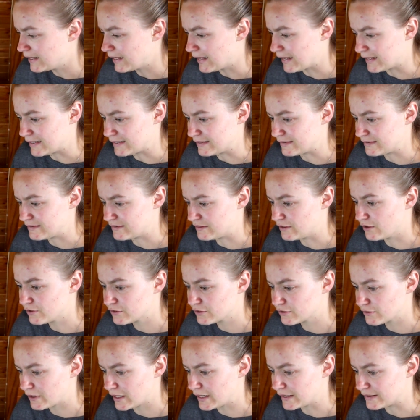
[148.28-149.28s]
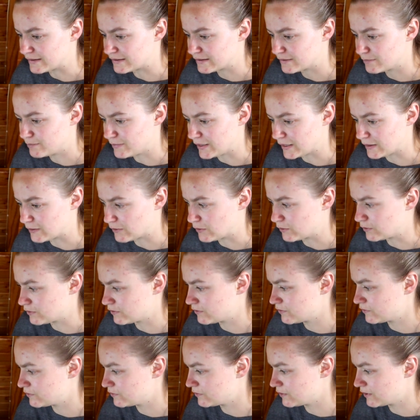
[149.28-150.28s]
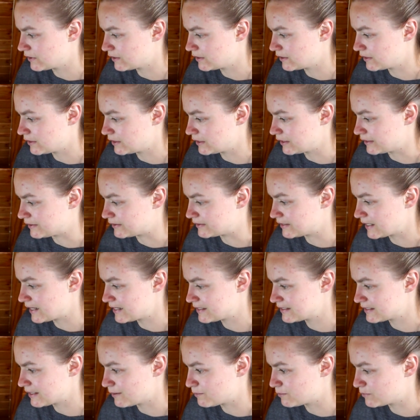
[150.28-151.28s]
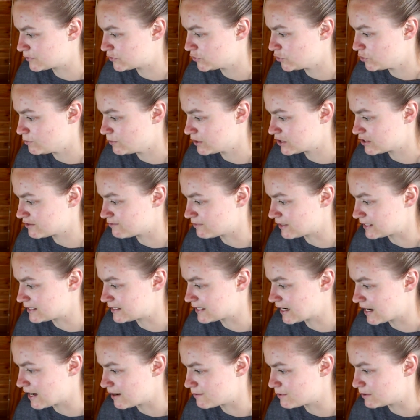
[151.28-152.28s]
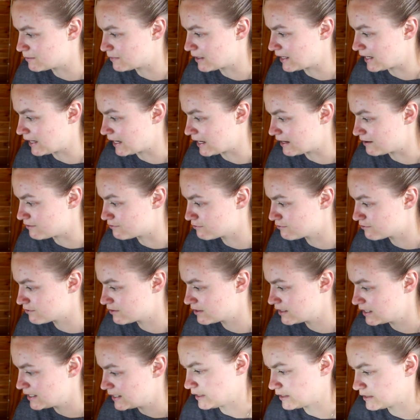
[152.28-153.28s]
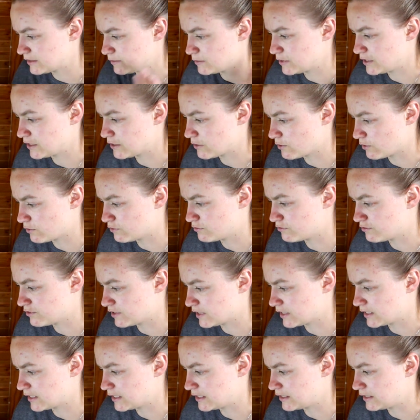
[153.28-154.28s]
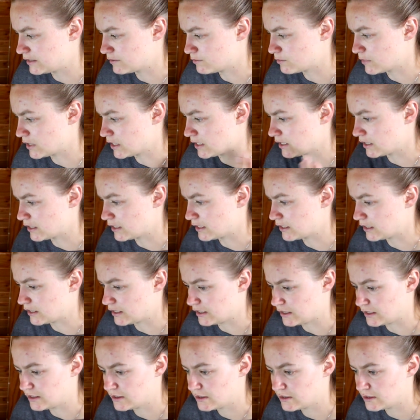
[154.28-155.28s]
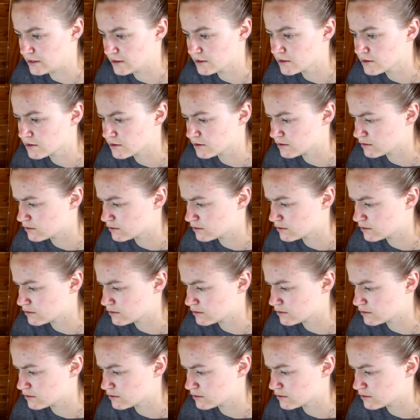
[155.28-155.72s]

And it's not great because it takes up too much of my time in my life. Let me go and find my